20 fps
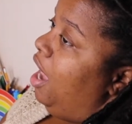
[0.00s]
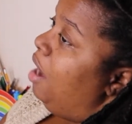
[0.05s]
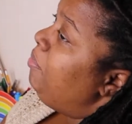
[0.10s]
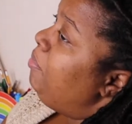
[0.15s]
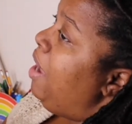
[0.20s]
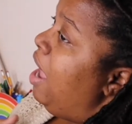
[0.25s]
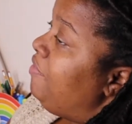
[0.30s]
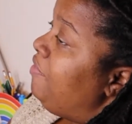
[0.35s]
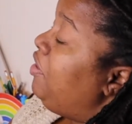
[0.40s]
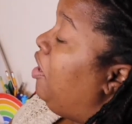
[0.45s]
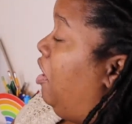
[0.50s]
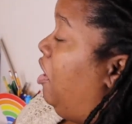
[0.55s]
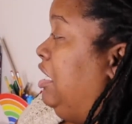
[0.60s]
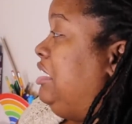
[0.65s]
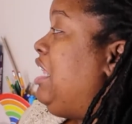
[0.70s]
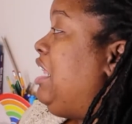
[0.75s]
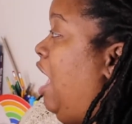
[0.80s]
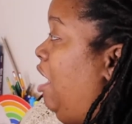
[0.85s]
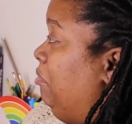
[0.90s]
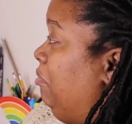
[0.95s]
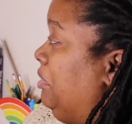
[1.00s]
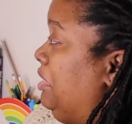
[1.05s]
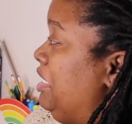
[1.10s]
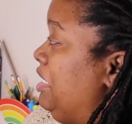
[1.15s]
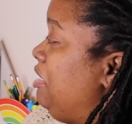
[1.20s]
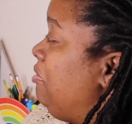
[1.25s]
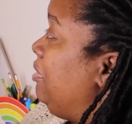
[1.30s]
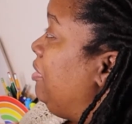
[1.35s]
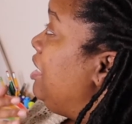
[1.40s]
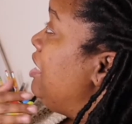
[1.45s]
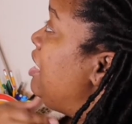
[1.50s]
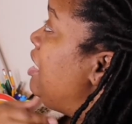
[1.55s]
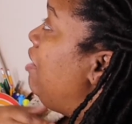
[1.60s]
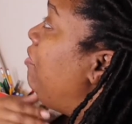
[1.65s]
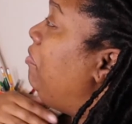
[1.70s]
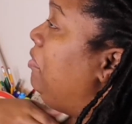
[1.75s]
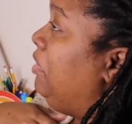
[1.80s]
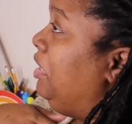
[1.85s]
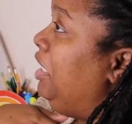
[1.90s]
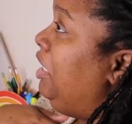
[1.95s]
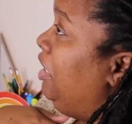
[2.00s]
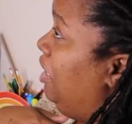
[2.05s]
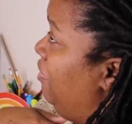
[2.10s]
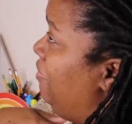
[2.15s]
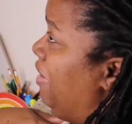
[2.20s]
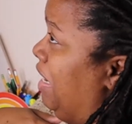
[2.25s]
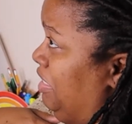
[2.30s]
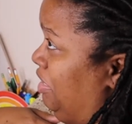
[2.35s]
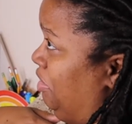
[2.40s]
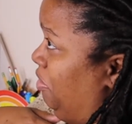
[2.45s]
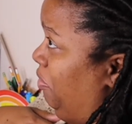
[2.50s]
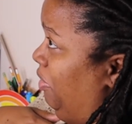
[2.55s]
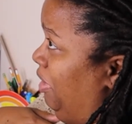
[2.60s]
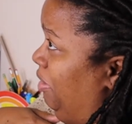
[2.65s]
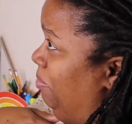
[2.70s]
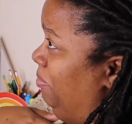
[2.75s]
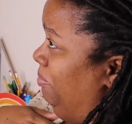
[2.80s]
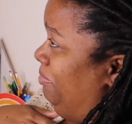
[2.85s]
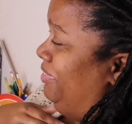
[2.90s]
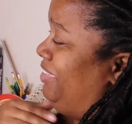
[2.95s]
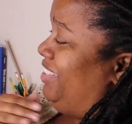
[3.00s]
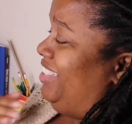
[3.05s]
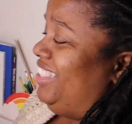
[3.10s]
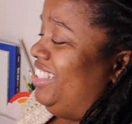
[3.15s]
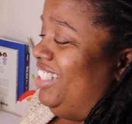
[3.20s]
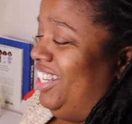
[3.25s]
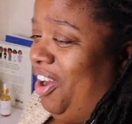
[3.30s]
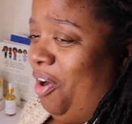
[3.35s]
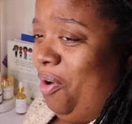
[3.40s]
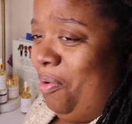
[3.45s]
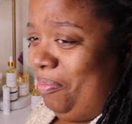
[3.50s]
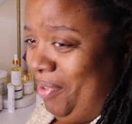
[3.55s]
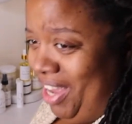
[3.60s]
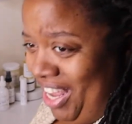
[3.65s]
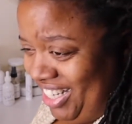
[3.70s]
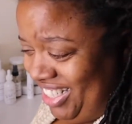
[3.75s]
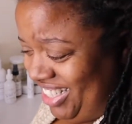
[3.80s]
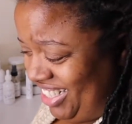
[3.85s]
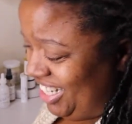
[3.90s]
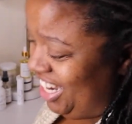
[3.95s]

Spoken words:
I'm having a hard time with this because I really love ice cream so much.